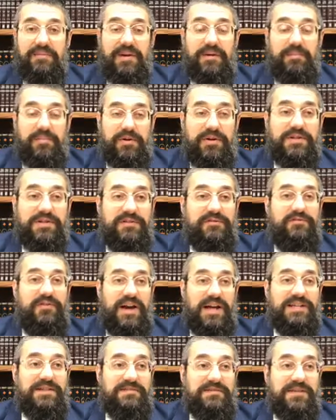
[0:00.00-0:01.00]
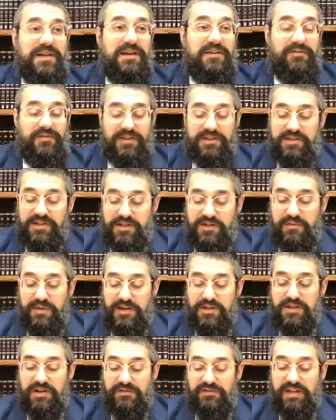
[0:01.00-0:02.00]
a person finds himself in a
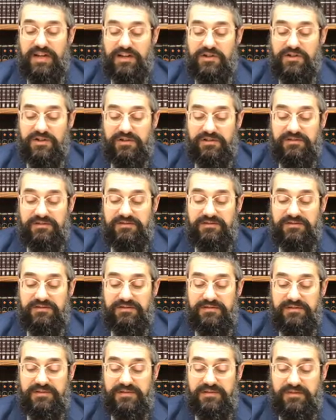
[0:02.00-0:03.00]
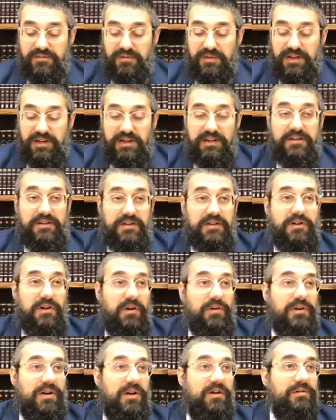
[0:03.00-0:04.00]
situation of danger, where you
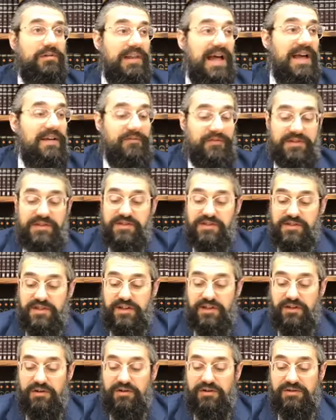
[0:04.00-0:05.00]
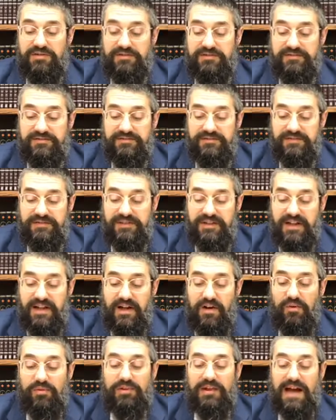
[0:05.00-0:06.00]
don't know life is insecure,
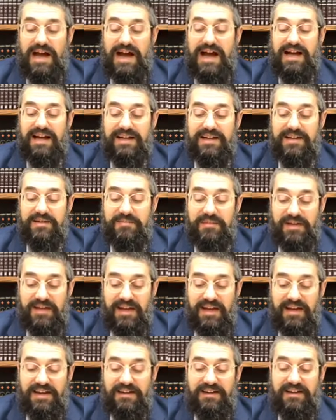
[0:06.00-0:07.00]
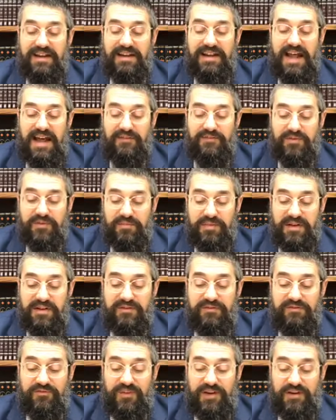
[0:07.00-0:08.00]
and after
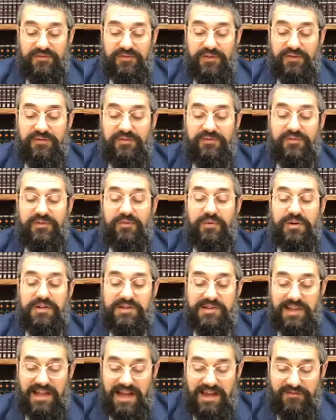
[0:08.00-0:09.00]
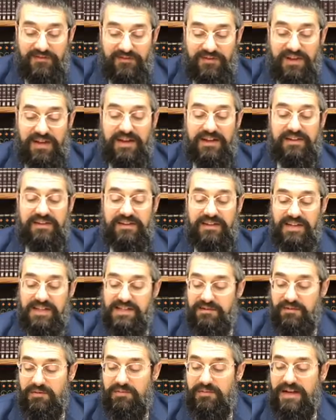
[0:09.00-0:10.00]
being fearful for one's life,
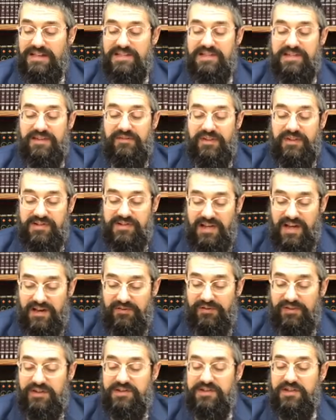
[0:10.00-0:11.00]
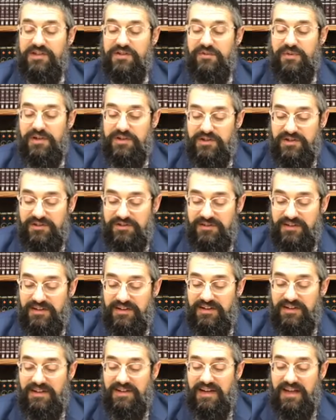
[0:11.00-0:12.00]
you're safe in this situation.
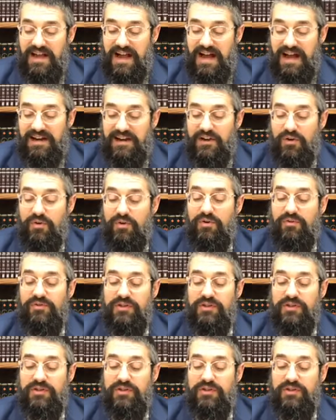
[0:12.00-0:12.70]
This